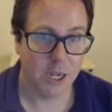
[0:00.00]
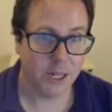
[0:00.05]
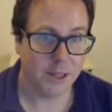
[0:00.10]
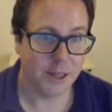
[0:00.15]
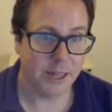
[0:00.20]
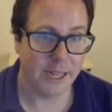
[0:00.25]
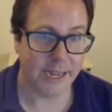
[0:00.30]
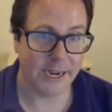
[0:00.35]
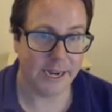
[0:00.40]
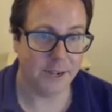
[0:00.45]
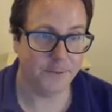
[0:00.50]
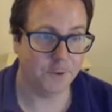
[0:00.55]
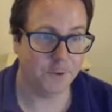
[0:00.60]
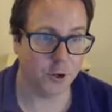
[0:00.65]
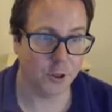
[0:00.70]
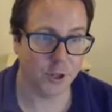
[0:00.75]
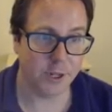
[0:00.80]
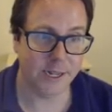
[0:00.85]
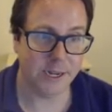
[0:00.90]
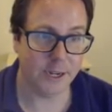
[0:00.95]
that if you're
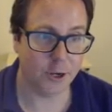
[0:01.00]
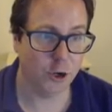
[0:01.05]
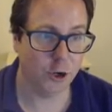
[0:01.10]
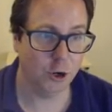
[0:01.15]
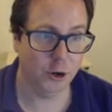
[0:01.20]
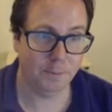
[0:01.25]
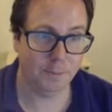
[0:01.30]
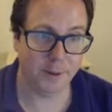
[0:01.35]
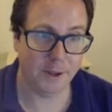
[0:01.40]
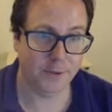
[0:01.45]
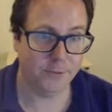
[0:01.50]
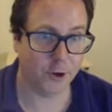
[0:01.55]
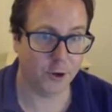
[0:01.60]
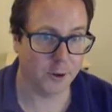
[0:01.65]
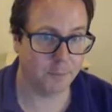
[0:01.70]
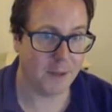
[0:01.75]
looking at HOOPP, if you're a